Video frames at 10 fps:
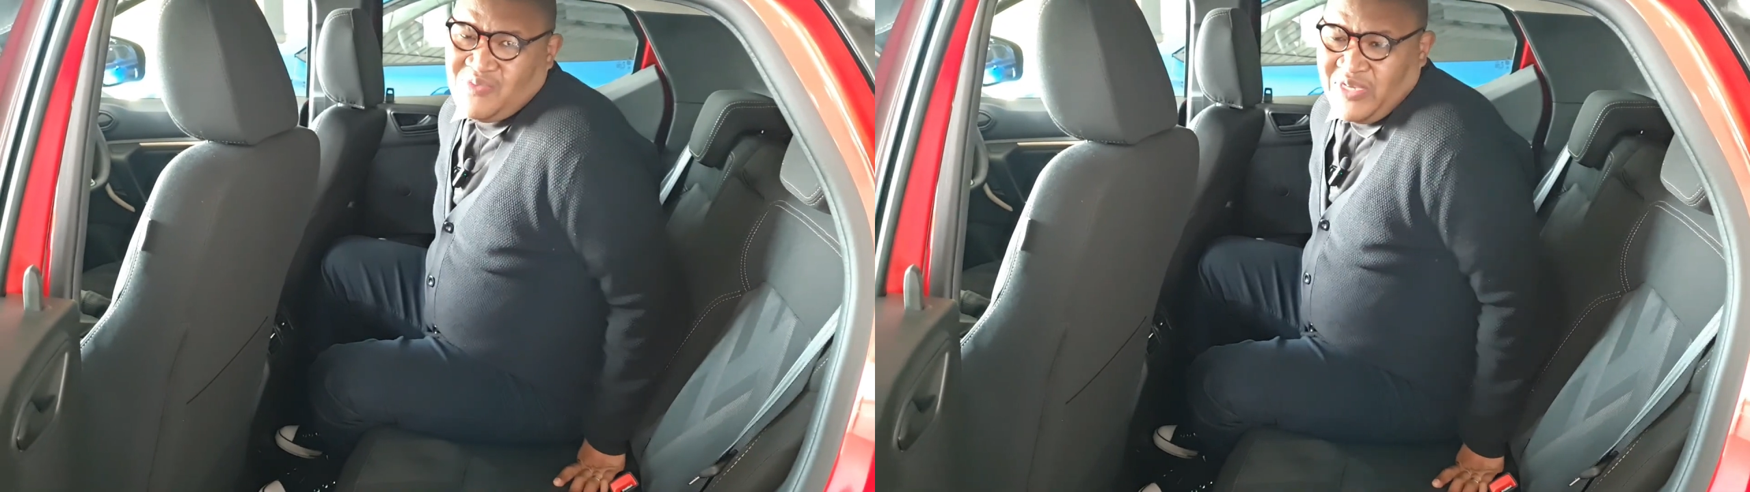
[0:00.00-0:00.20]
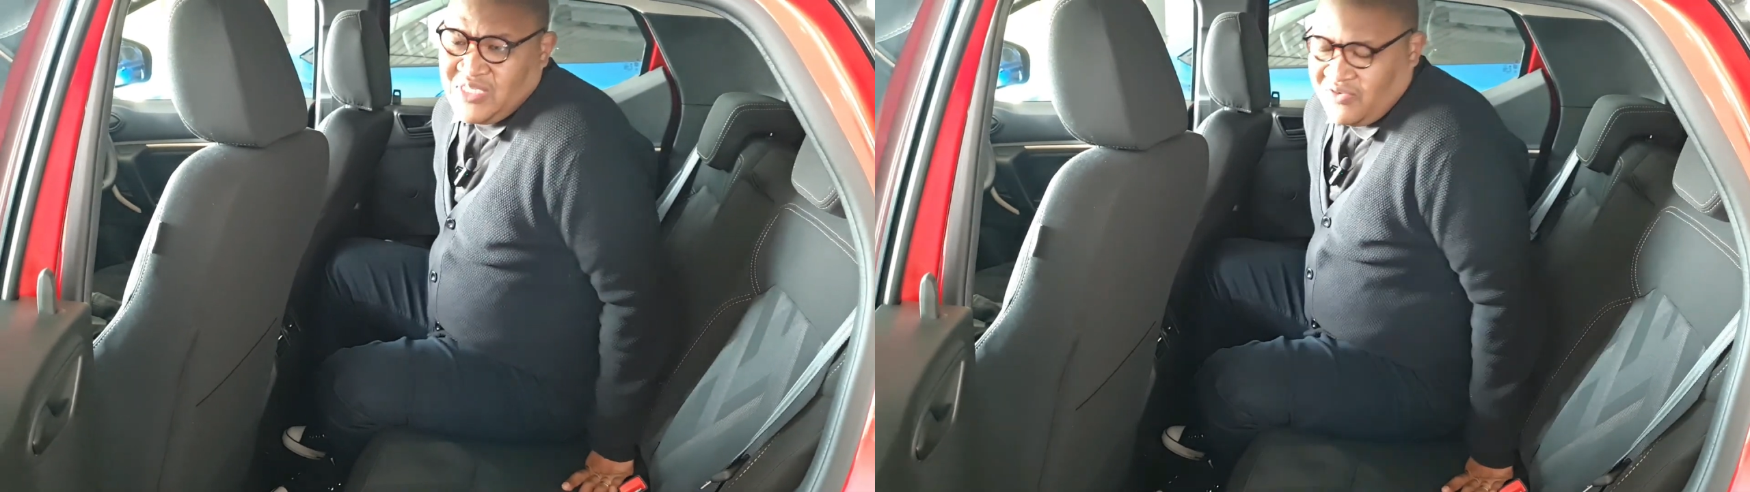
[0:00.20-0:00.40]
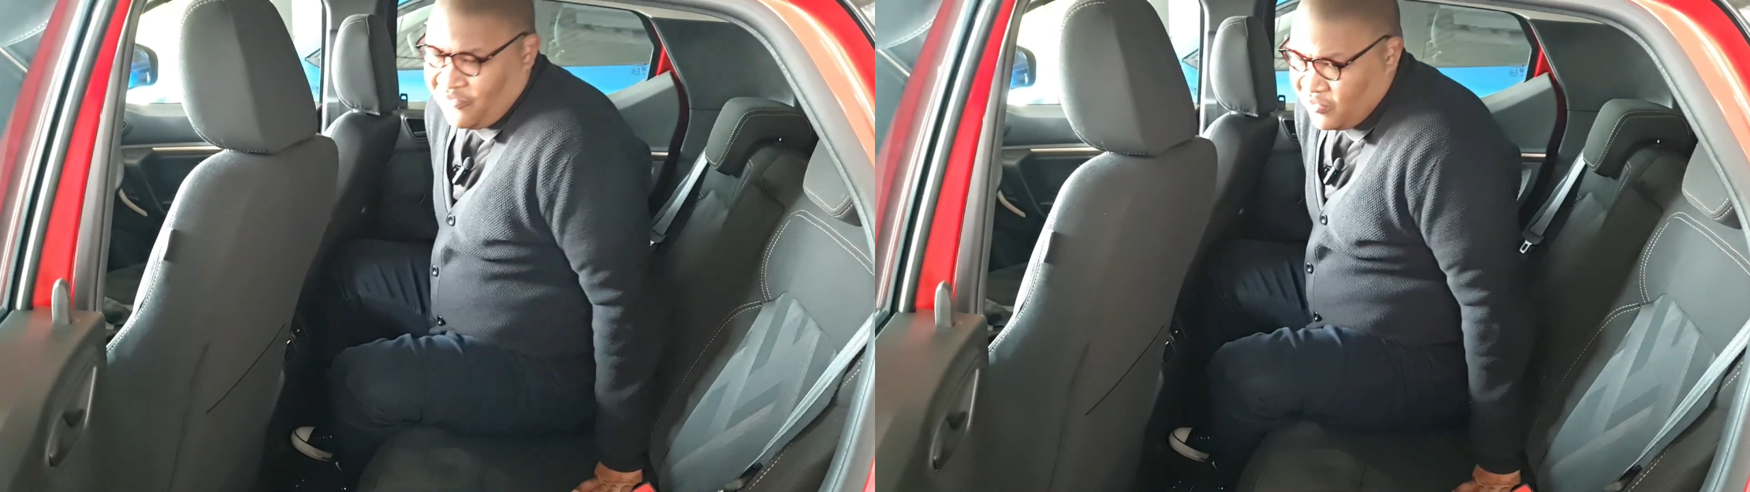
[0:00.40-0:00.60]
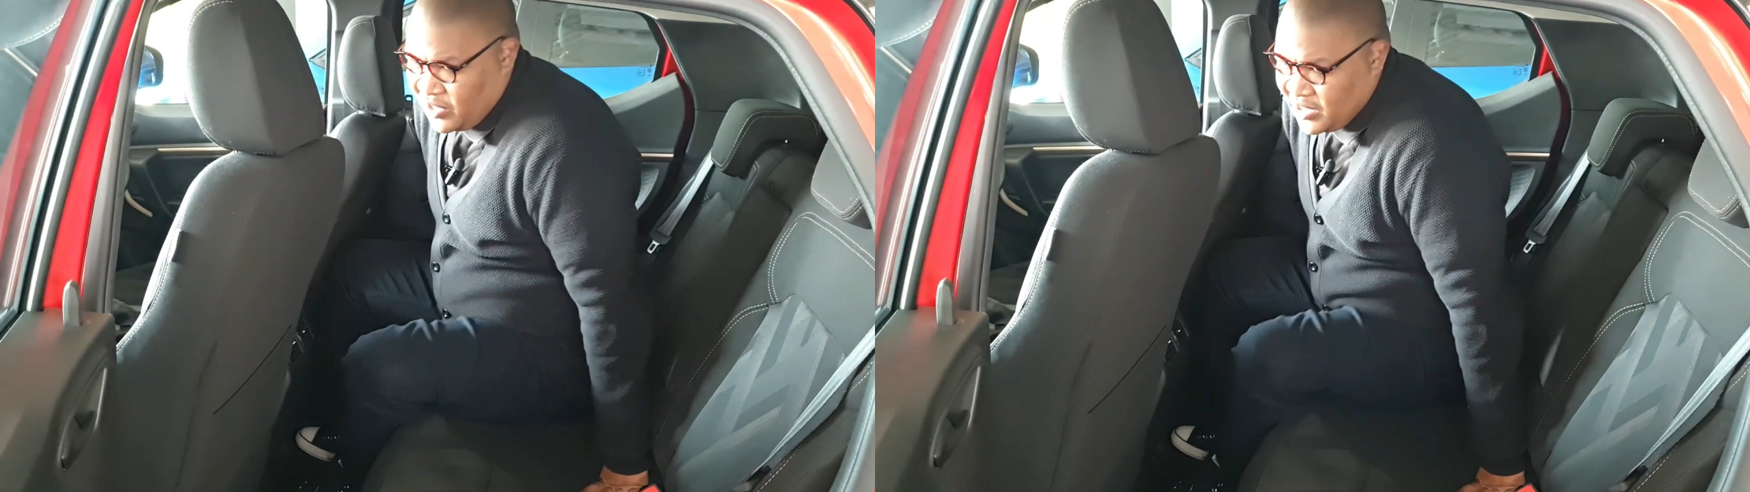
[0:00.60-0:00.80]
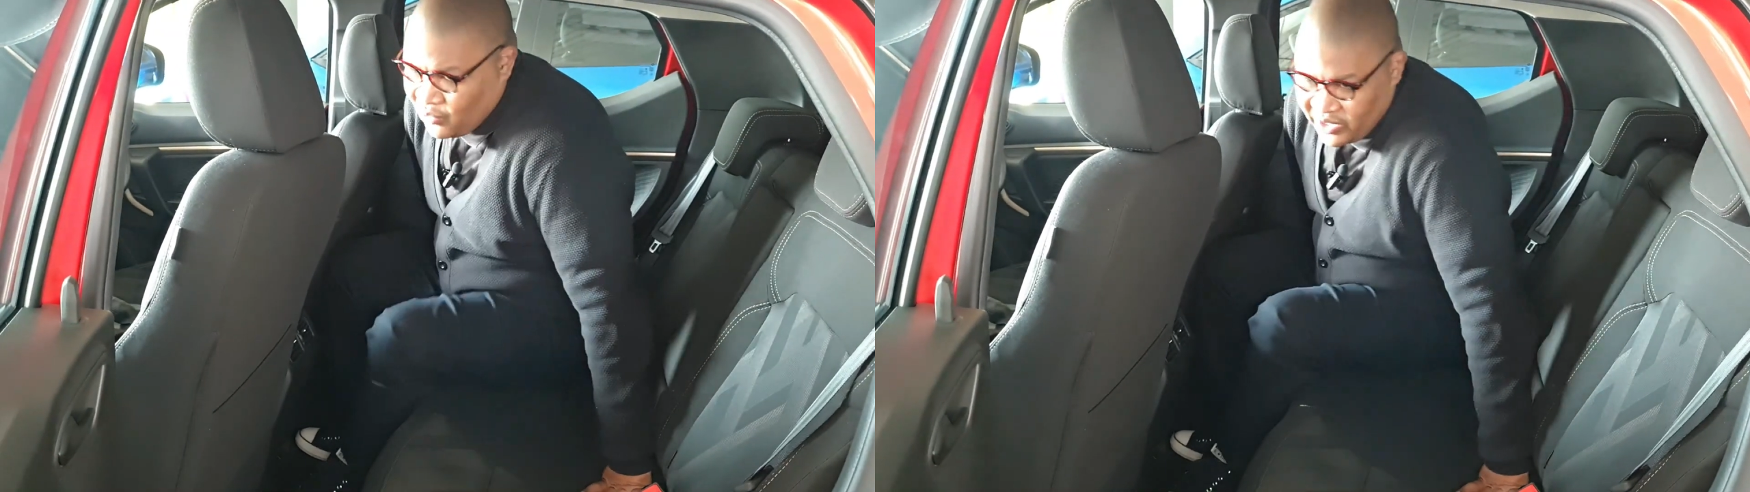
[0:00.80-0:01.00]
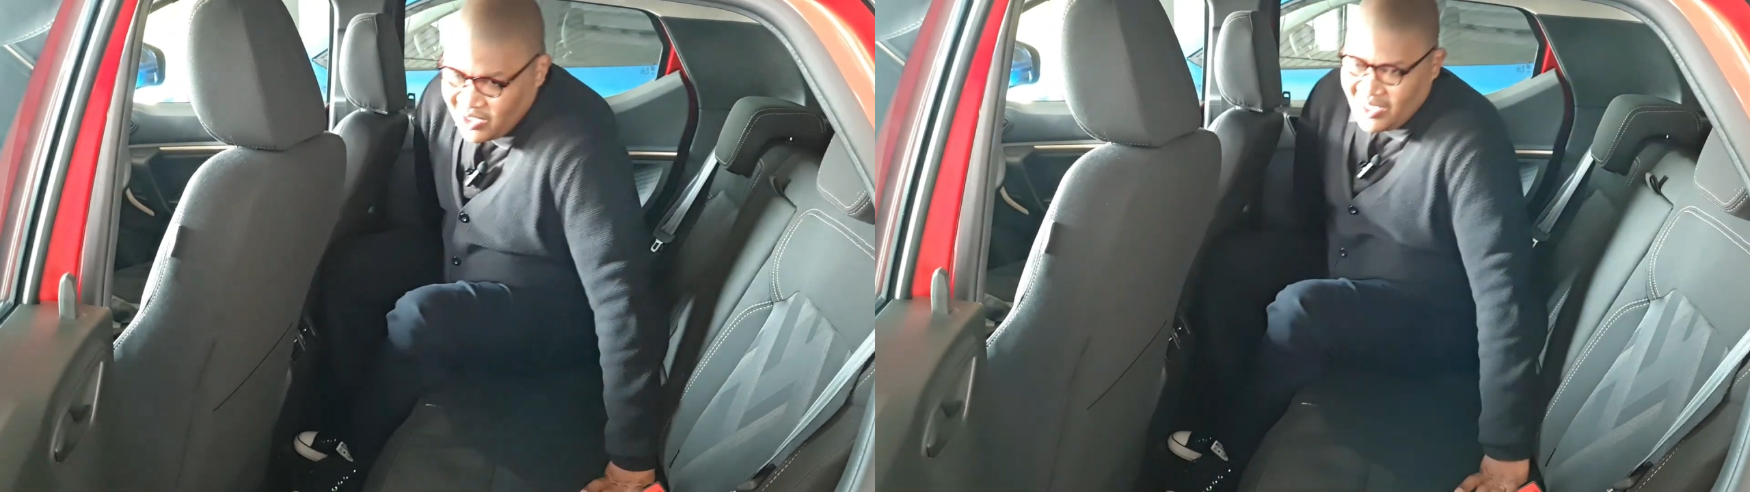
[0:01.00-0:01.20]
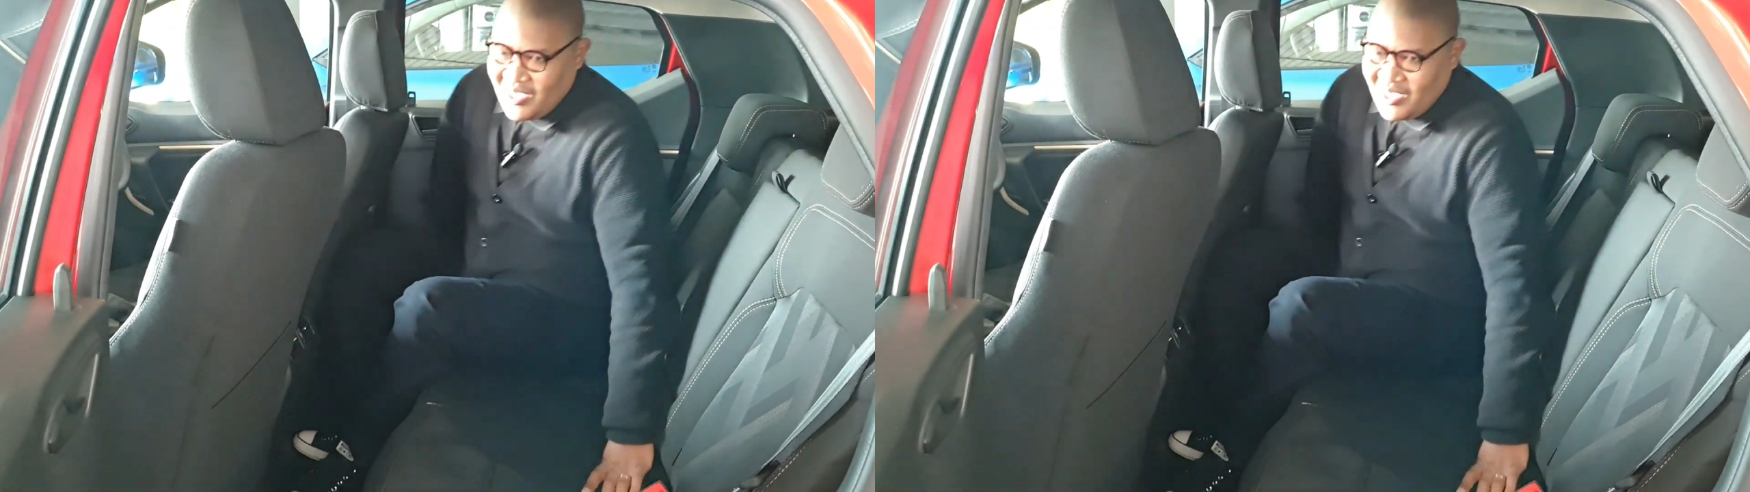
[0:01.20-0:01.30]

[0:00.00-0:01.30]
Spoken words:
expected for anyway